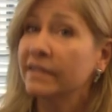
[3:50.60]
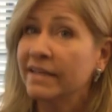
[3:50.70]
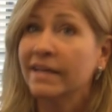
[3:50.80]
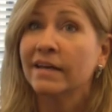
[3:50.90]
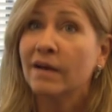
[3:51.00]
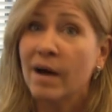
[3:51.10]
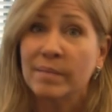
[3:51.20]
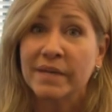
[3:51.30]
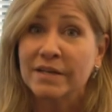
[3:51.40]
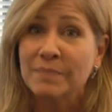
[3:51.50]
leading in a
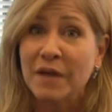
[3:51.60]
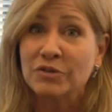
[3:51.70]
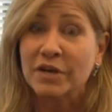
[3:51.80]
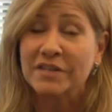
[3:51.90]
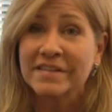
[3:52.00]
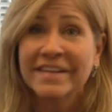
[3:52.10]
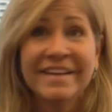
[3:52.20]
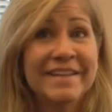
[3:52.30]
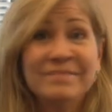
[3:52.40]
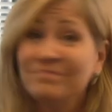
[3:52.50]
complex matrix.
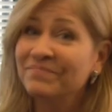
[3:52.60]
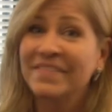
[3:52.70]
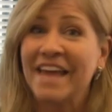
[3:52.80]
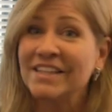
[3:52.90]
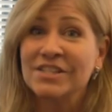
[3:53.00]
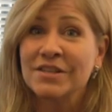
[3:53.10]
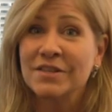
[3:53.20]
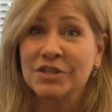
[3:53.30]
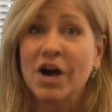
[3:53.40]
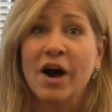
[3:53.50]
That's
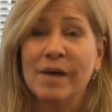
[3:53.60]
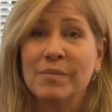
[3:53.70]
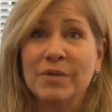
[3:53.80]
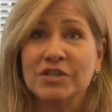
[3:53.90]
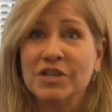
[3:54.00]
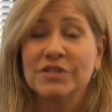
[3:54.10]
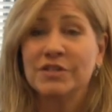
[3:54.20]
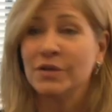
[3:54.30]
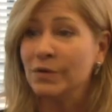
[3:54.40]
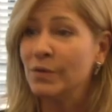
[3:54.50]
the job, which is
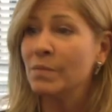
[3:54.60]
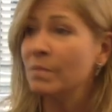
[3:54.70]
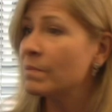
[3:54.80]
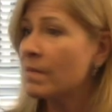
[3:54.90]
to